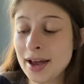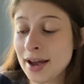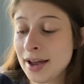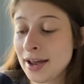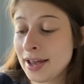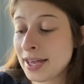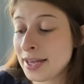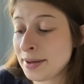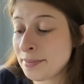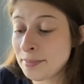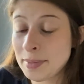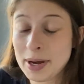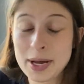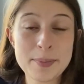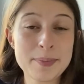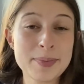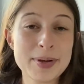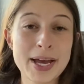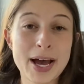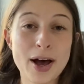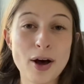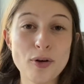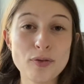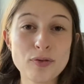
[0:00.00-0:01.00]
It might be
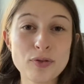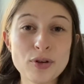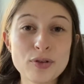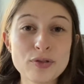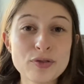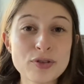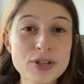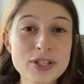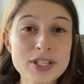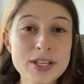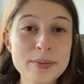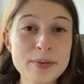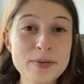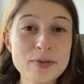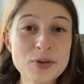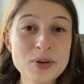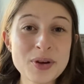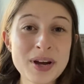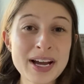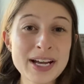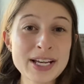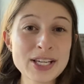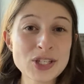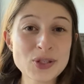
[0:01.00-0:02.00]
helpful for some of you
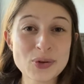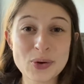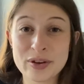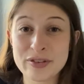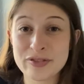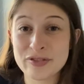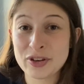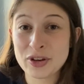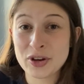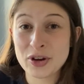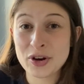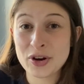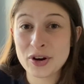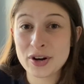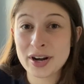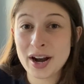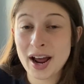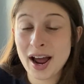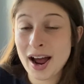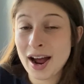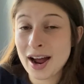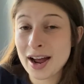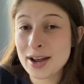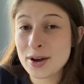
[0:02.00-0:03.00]
guys, so I figured
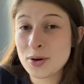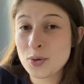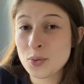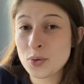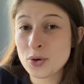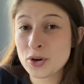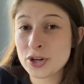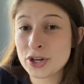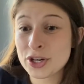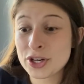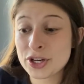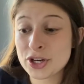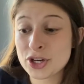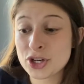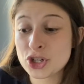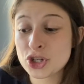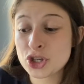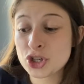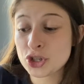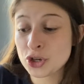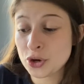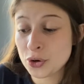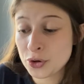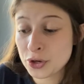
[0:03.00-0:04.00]
I would
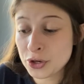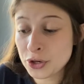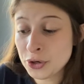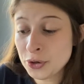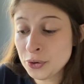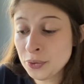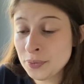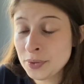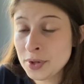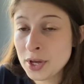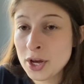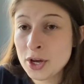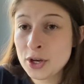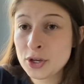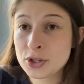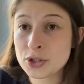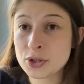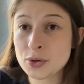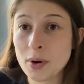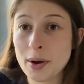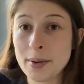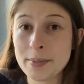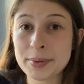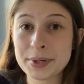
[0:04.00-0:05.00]
show you.
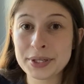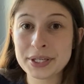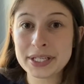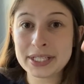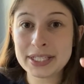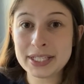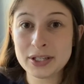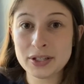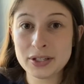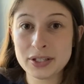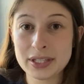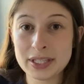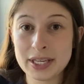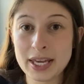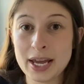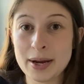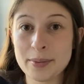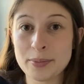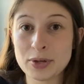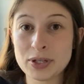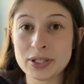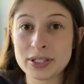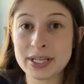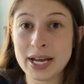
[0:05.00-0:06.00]
So I'm gonna tilt the
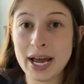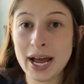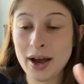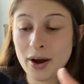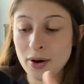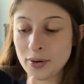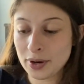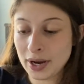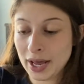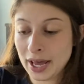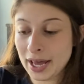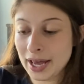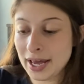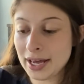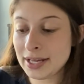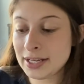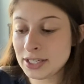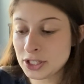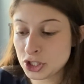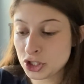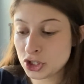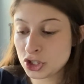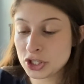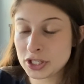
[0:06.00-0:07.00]
camera down
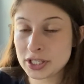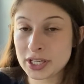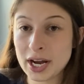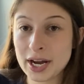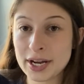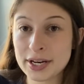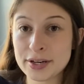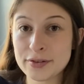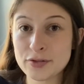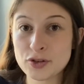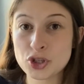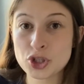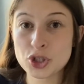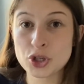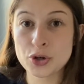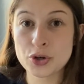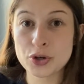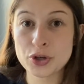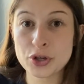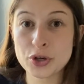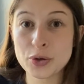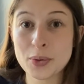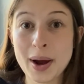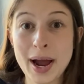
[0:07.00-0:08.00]
and just kind of show
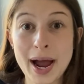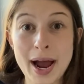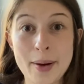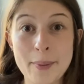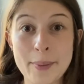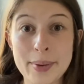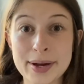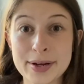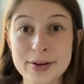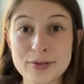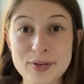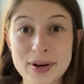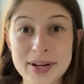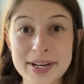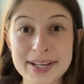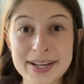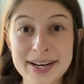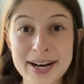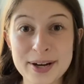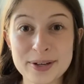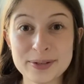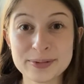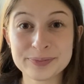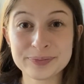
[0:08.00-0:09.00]
you how I write it
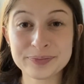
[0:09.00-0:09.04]
out.